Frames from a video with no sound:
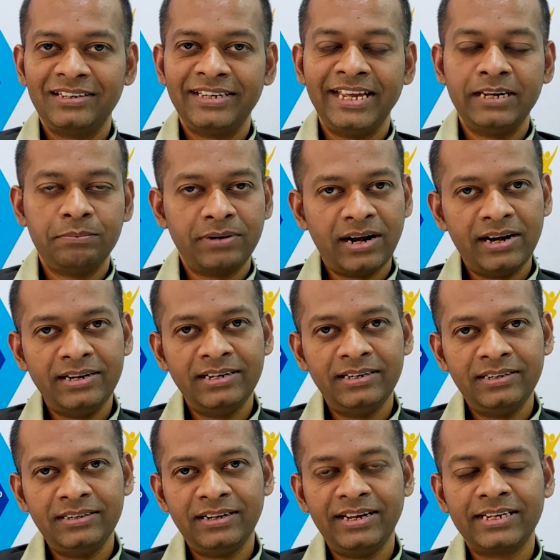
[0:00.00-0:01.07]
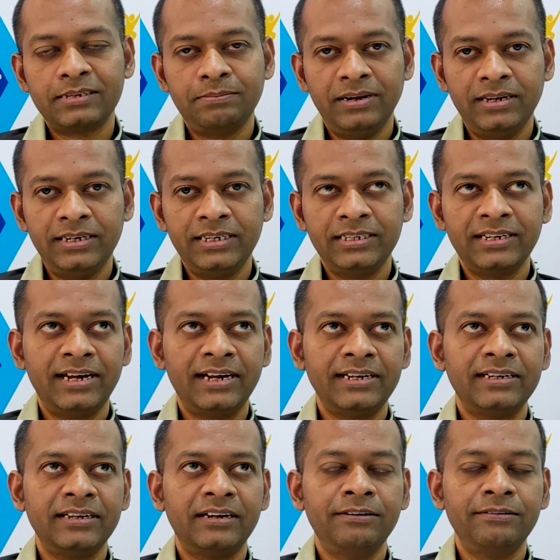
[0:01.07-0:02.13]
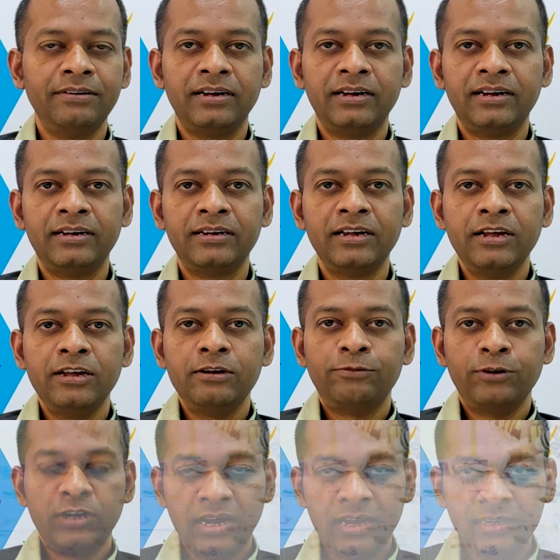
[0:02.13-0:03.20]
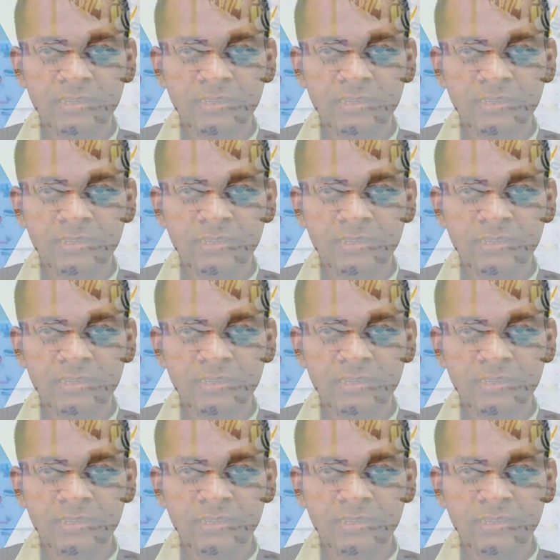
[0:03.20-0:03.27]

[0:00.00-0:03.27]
take pride in explaining that for